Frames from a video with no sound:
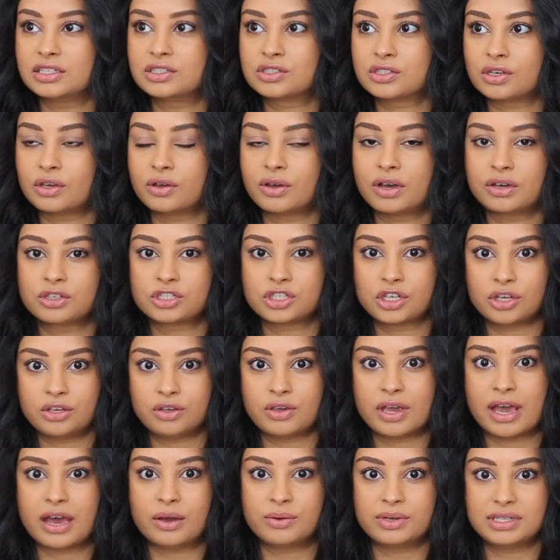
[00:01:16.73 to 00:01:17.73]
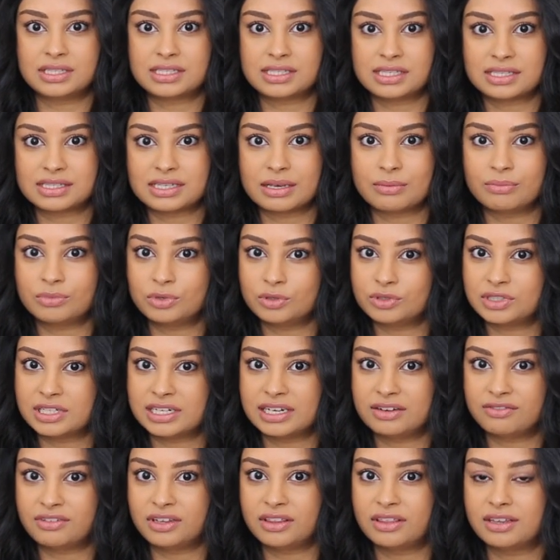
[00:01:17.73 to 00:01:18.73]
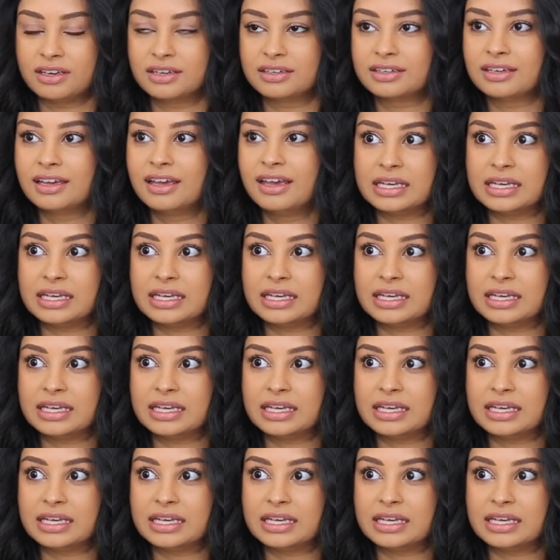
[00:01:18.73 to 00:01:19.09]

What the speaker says: So I'll show you how it's assembled and everything.